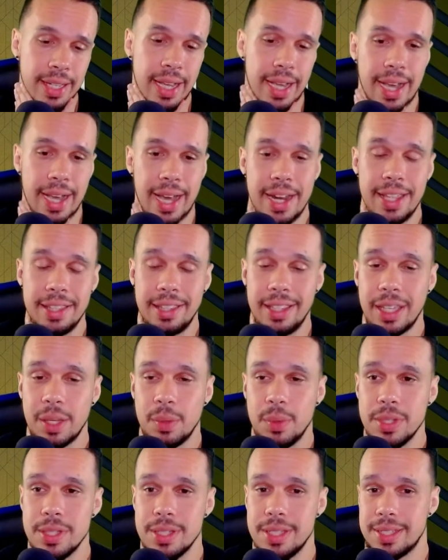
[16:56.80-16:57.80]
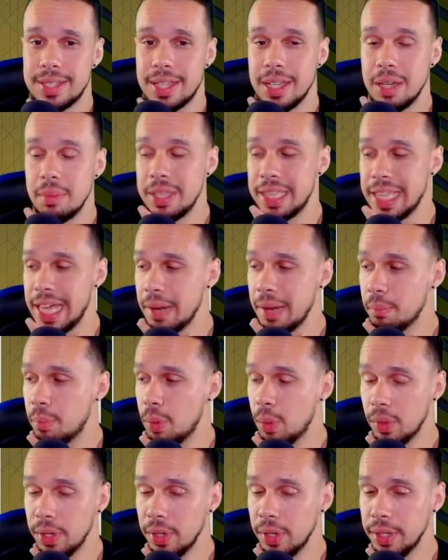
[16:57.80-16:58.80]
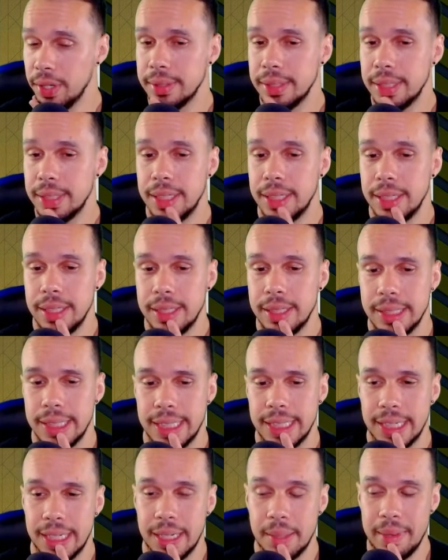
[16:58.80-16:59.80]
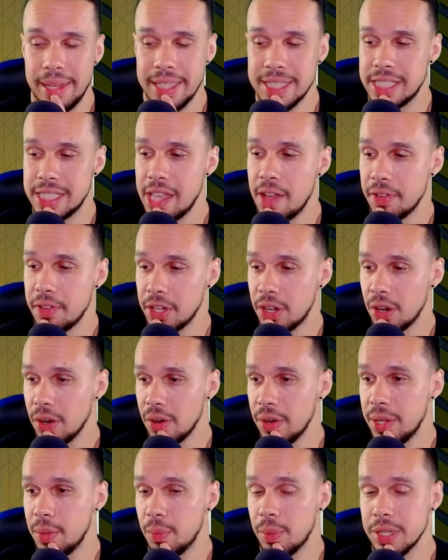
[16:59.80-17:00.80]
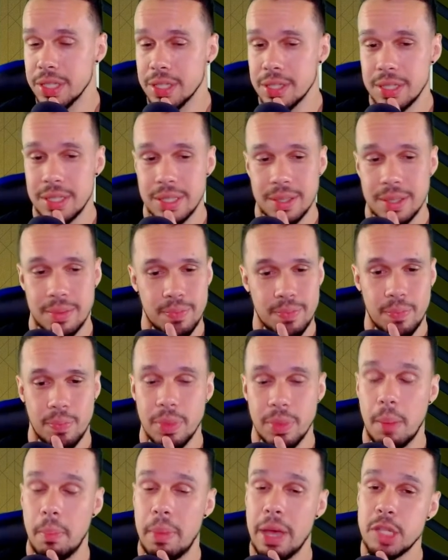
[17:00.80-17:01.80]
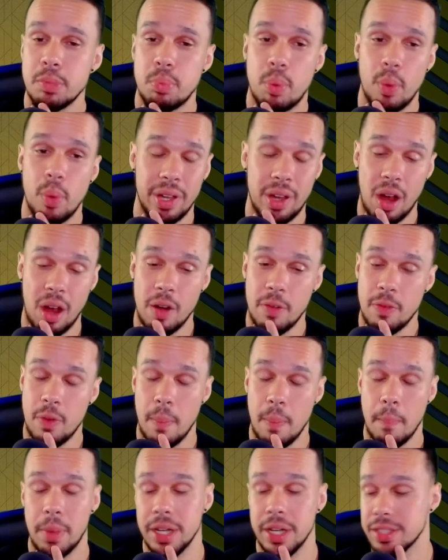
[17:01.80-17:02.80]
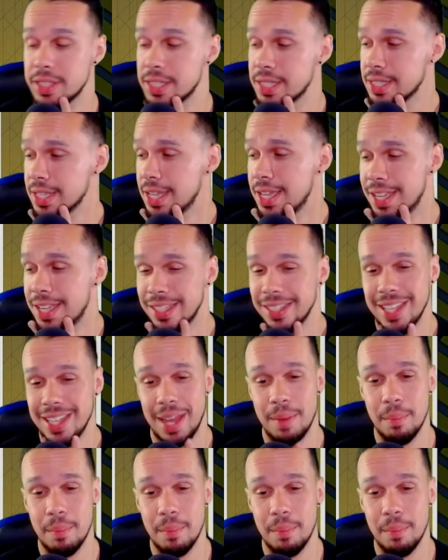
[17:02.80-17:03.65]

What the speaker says: I didn't think it was going to be that important. And Stephen Curry was the best point guard for months and